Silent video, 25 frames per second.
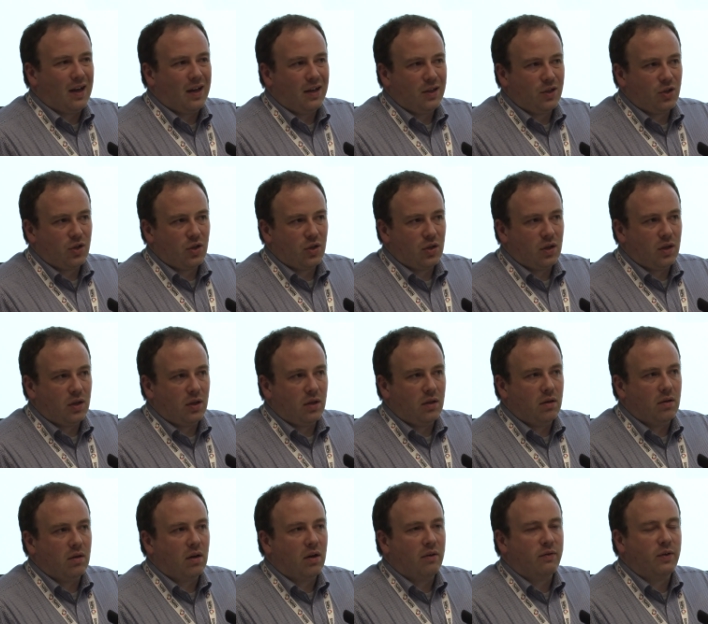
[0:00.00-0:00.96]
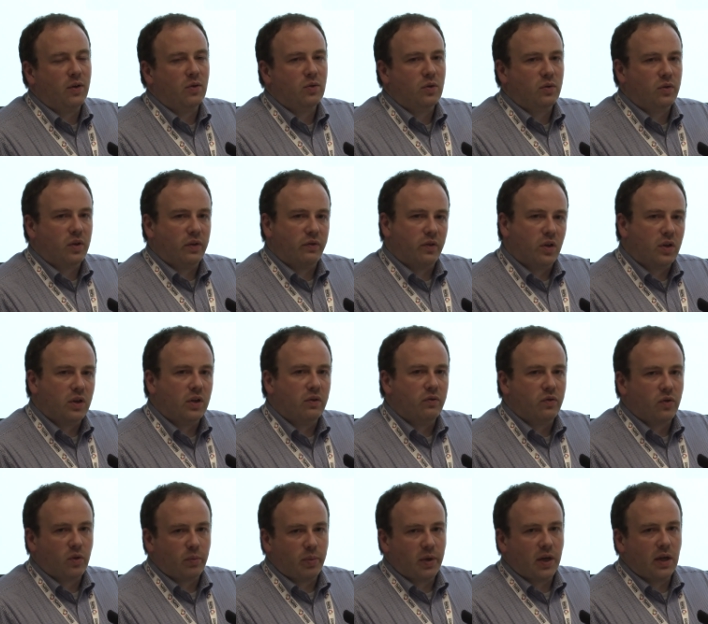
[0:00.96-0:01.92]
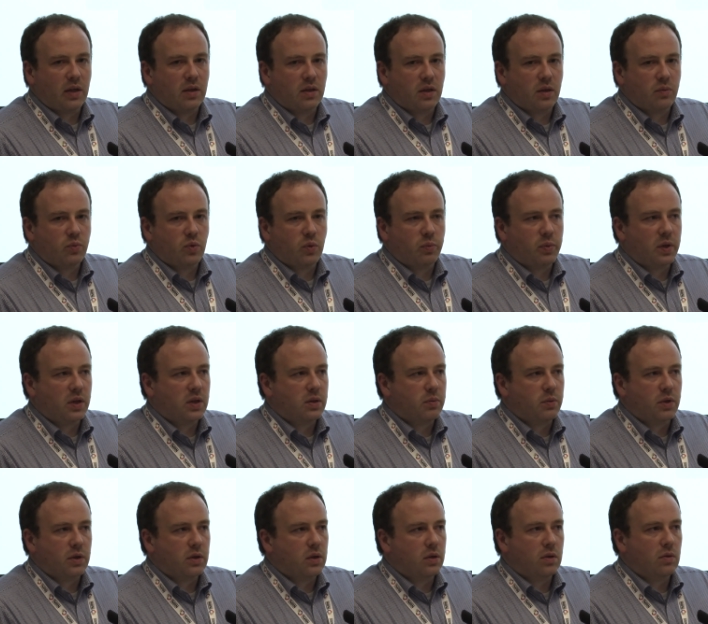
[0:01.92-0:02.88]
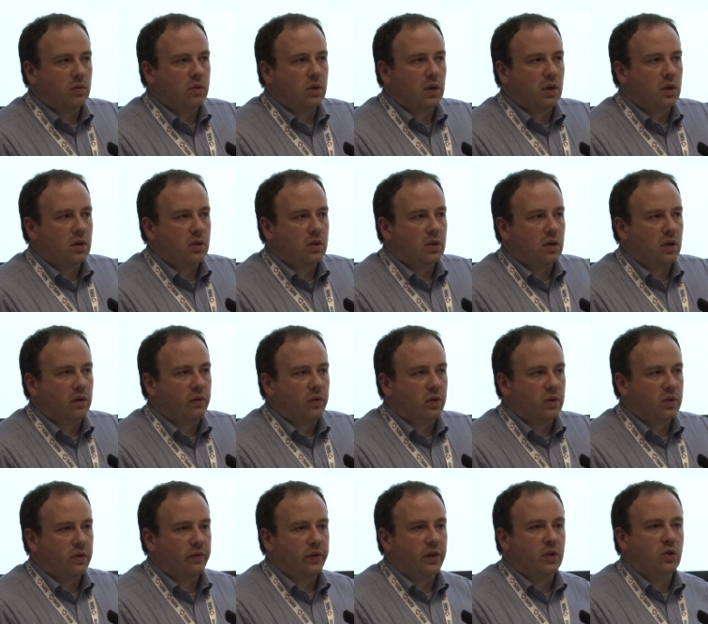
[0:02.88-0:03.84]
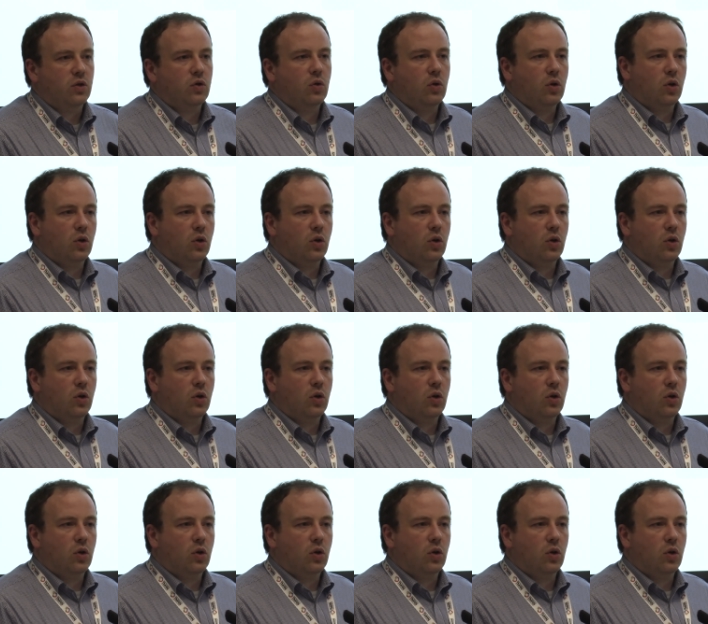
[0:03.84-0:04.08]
actually, I found out they've gone in for a planned hip replacement, I don't think it's an adverse event.